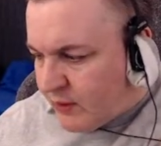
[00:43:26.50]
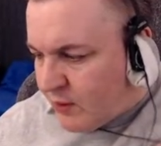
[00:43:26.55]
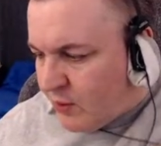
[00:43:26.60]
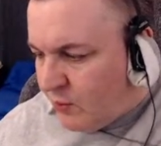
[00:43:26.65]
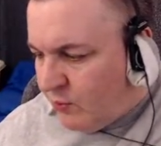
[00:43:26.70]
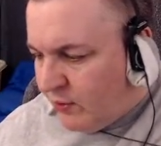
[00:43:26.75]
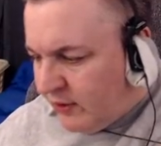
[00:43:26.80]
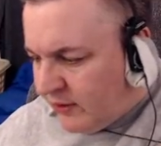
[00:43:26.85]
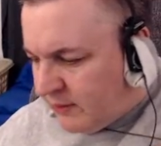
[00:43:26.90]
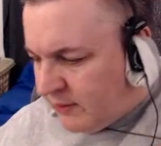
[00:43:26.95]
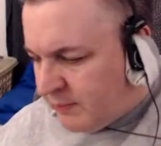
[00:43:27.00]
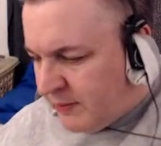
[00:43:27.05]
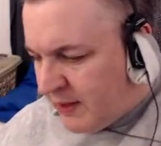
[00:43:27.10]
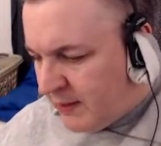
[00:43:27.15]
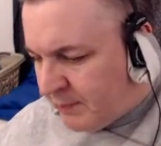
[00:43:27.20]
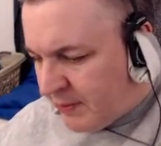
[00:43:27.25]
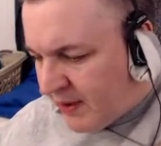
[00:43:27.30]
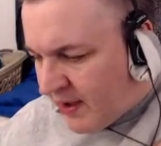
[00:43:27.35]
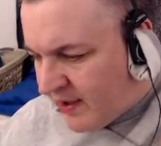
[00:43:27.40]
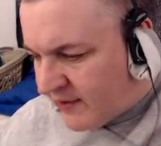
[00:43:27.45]
What could be a
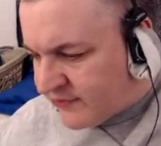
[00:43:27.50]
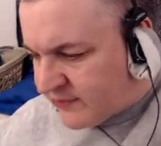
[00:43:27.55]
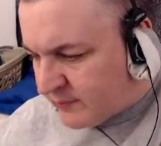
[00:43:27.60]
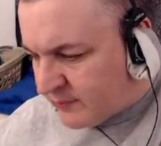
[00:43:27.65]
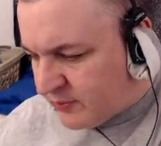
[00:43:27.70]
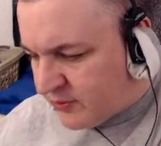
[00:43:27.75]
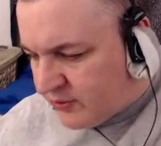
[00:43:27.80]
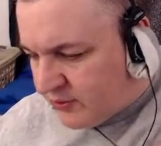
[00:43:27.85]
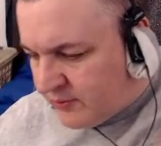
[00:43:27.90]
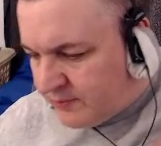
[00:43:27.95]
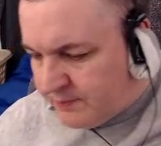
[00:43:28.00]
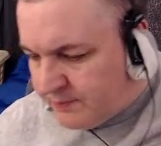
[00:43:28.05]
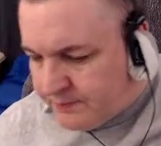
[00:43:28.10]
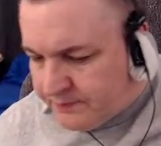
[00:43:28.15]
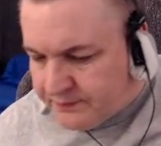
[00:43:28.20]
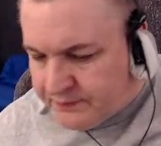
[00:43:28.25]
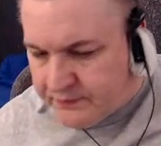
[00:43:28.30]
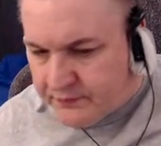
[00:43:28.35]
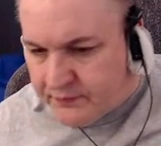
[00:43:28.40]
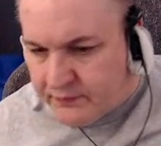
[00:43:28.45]
possible
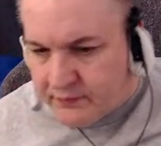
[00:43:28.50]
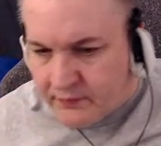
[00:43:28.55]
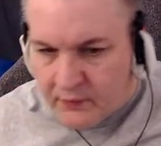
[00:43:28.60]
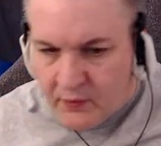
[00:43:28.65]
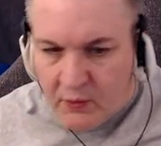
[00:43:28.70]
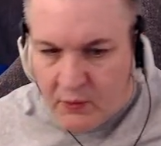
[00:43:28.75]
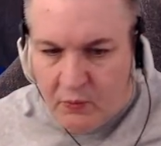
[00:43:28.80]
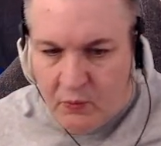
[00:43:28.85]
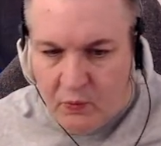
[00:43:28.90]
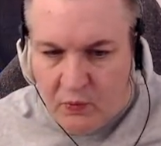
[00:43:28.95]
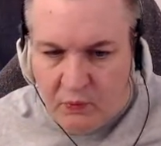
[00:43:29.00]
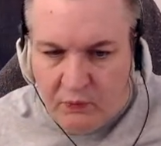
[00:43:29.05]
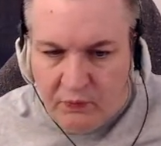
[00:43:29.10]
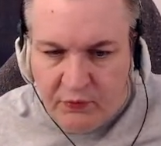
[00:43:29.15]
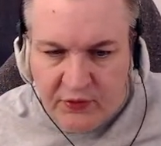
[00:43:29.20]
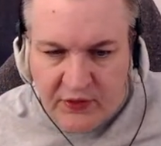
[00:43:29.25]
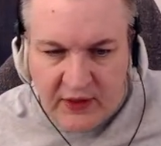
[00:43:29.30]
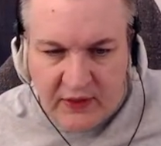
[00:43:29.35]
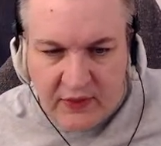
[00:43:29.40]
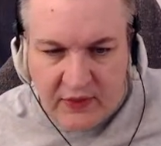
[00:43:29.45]

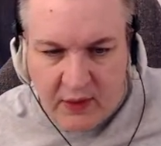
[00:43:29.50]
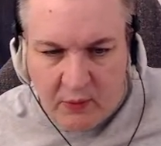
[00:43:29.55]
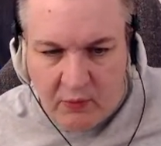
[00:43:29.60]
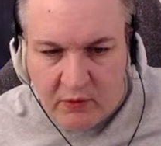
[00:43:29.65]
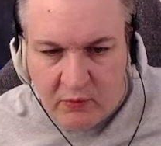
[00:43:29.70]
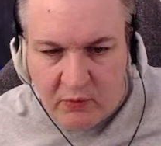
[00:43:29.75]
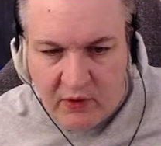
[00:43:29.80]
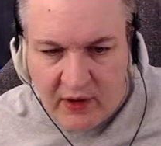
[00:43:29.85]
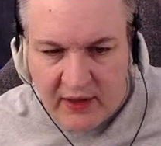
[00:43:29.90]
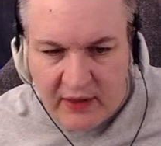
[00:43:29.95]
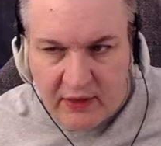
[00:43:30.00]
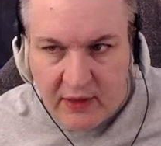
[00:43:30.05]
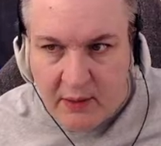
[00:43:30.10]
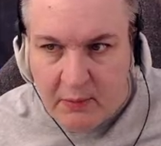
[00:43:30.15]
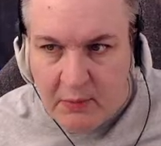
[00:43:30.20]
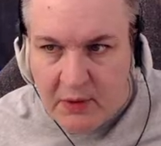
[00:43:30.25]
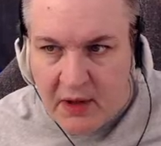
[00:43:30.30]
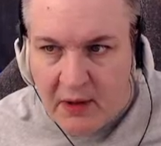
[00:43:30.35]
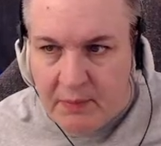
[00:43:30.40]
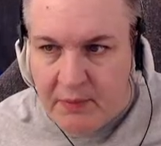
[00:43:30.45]
thing that would wake them
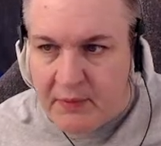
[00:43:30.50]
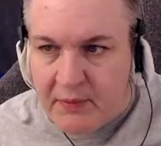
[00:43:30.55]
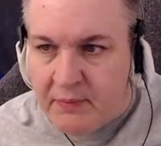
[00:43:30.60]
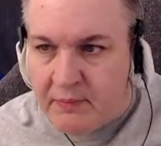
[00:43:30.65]
up?